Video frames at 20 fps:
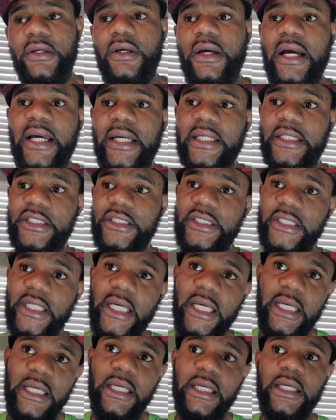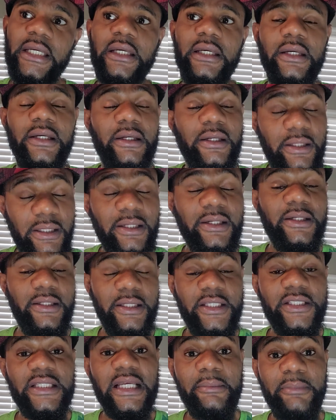I can say the
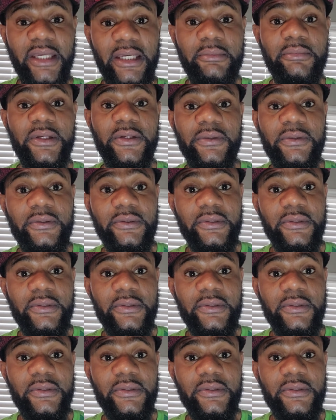exam can be